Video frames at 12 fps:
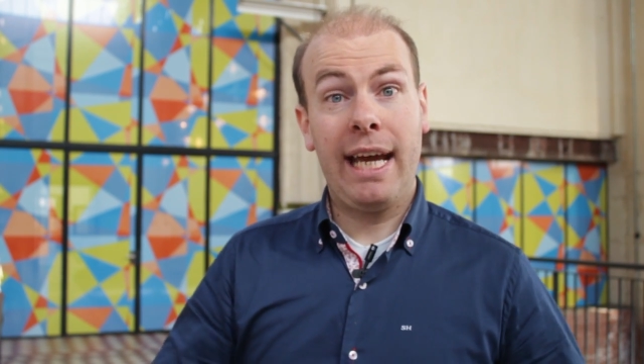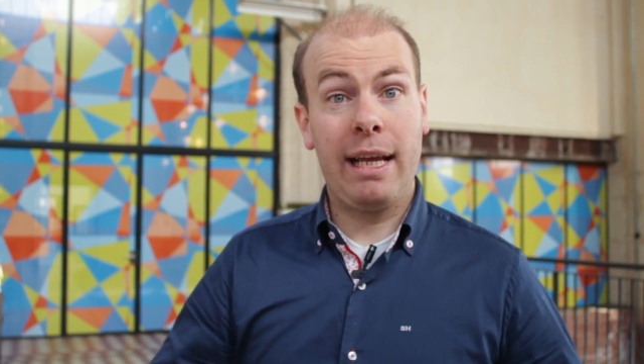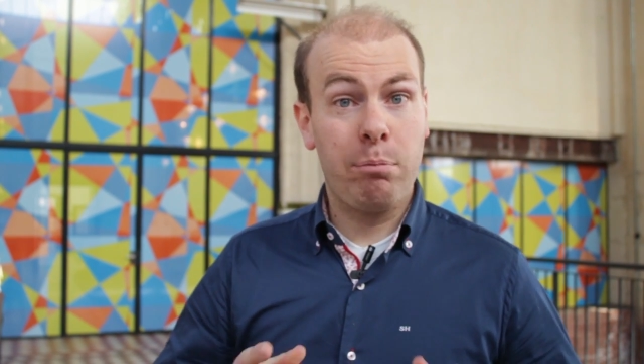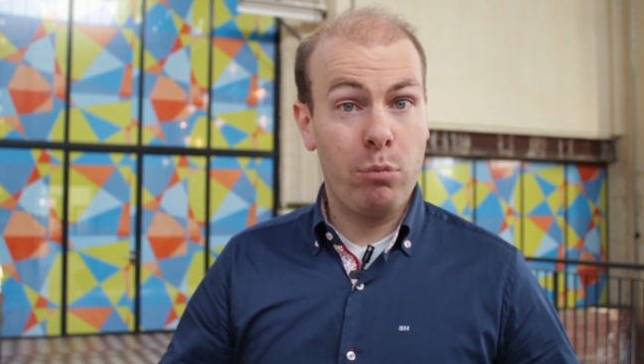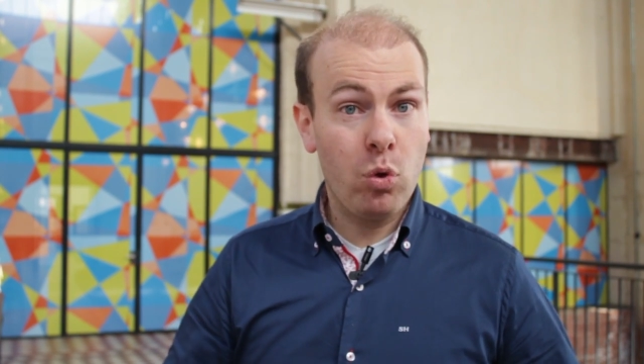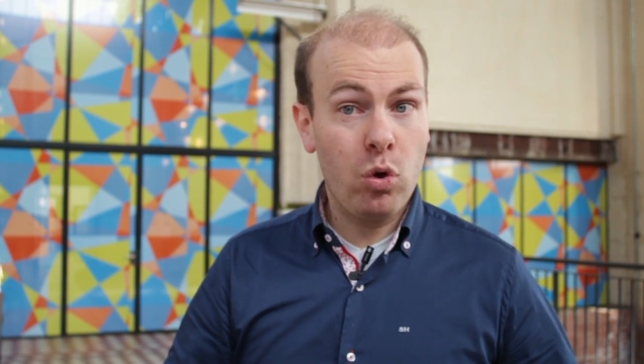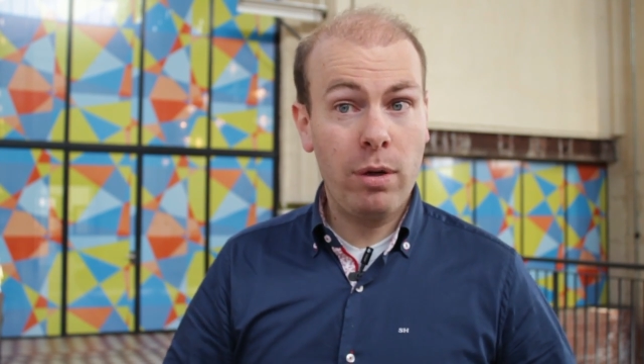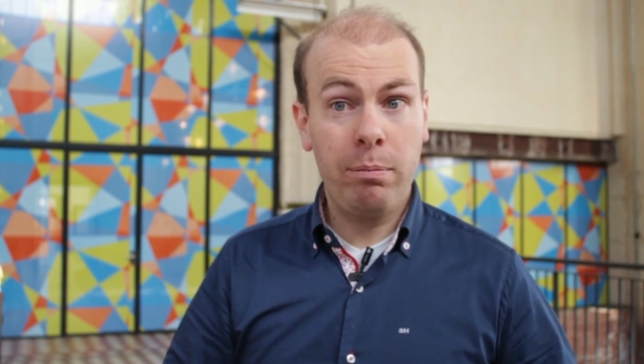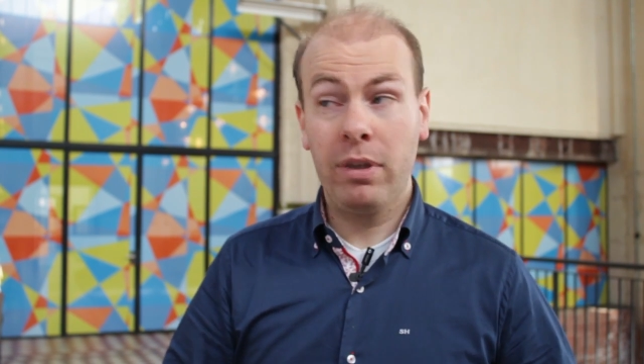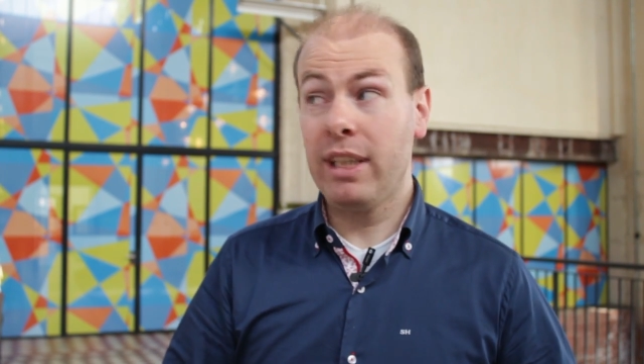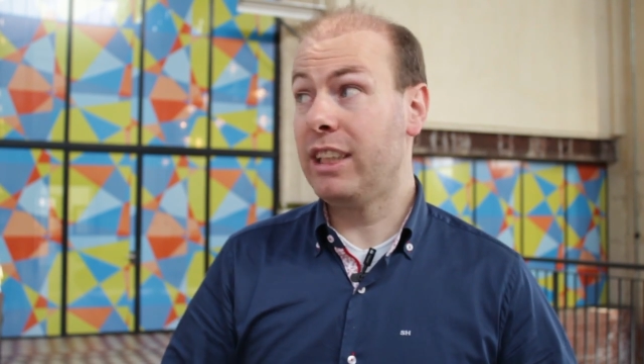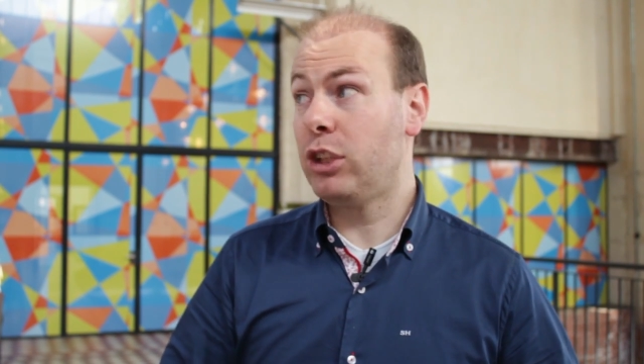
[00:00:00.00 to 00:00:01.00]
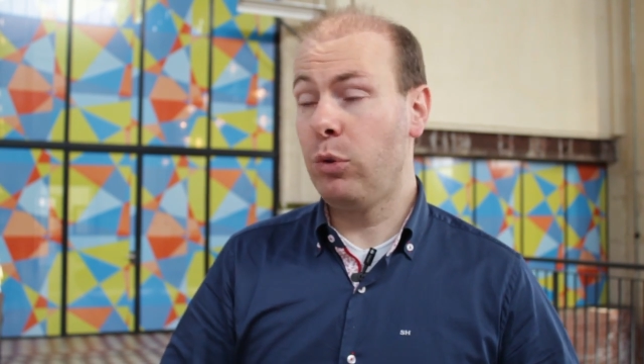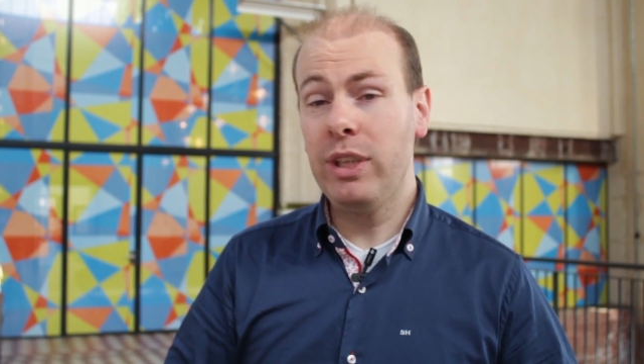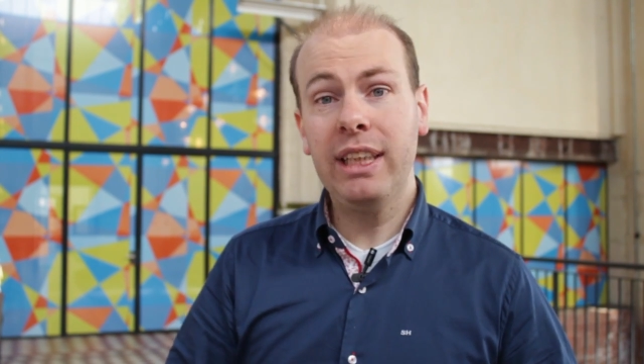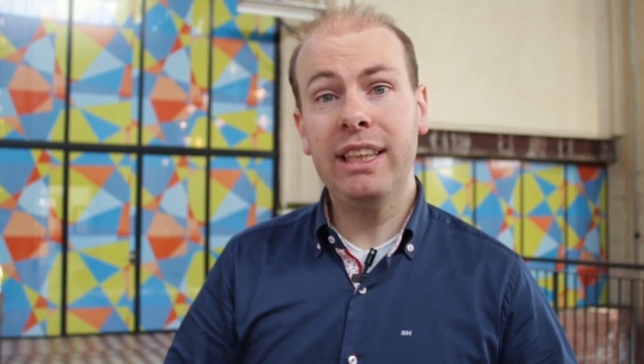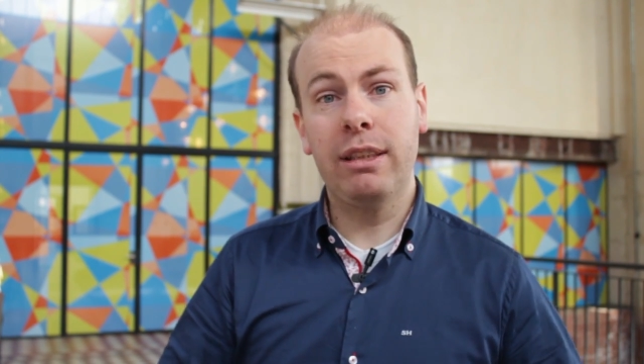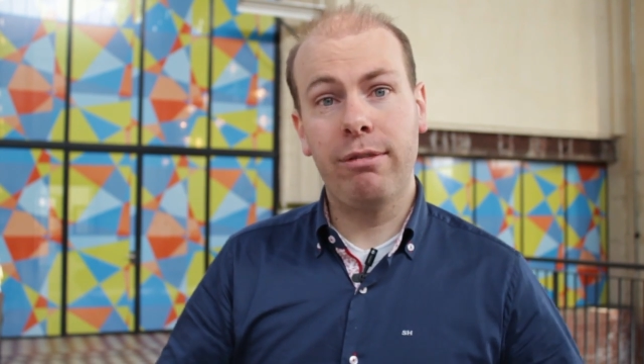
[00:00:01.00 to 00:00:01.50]
and Mookum is
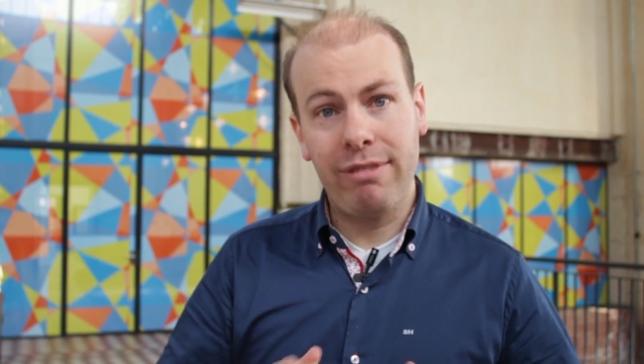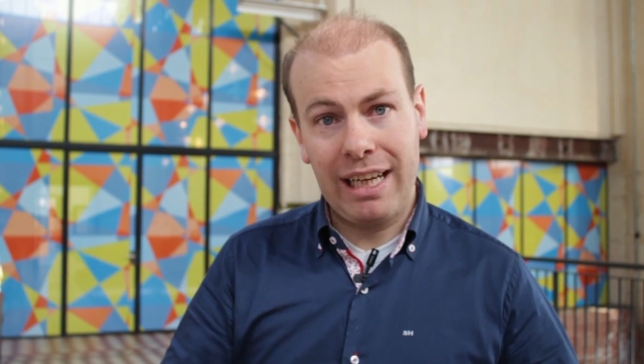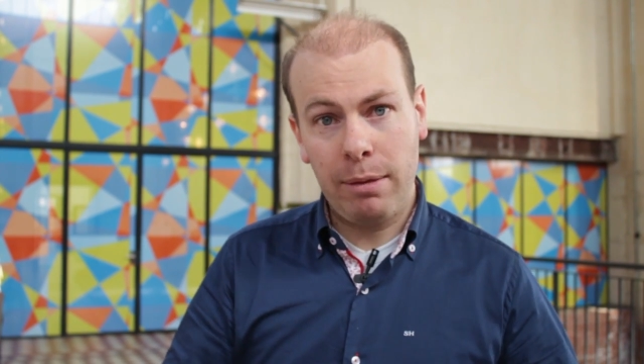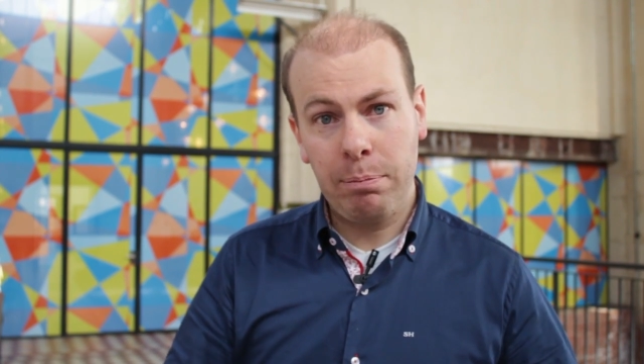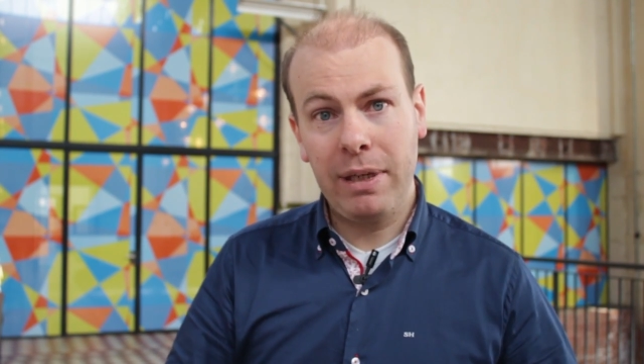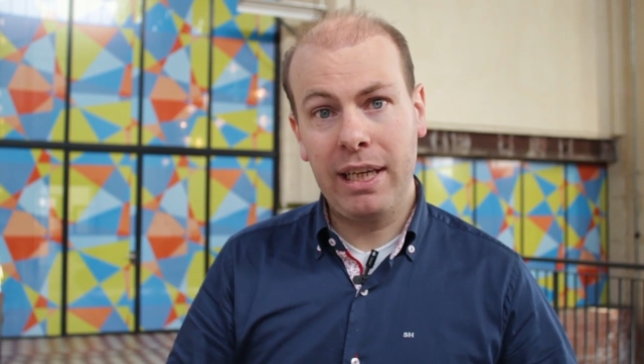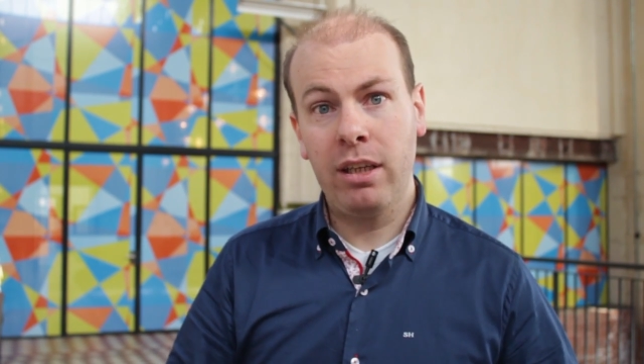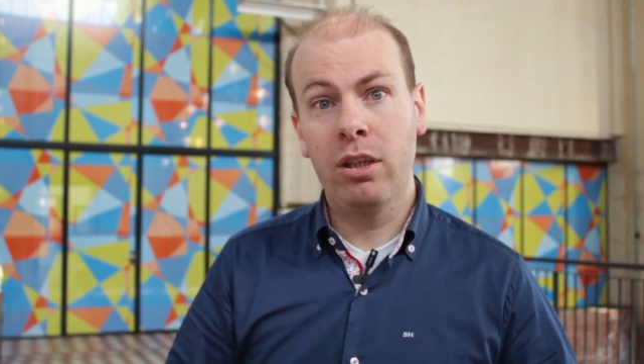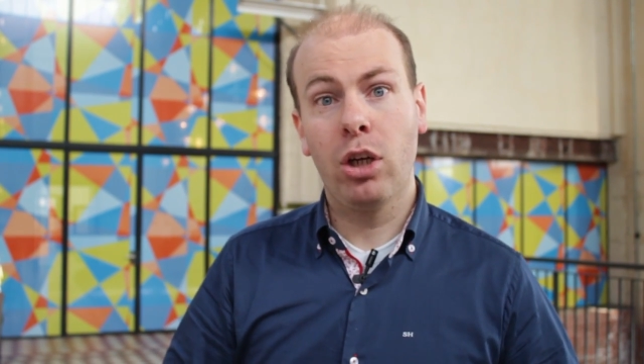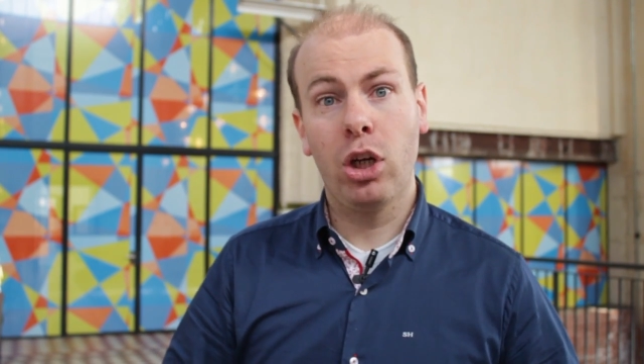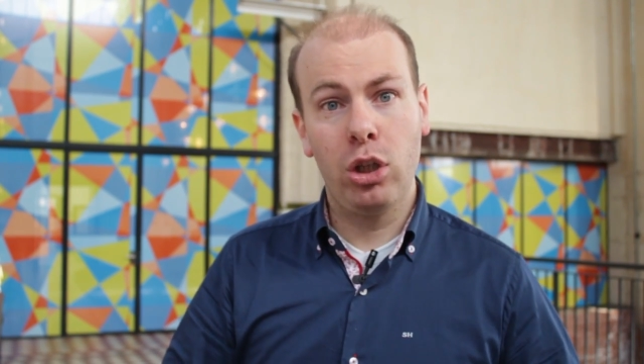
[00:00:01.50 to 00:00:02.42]
really developing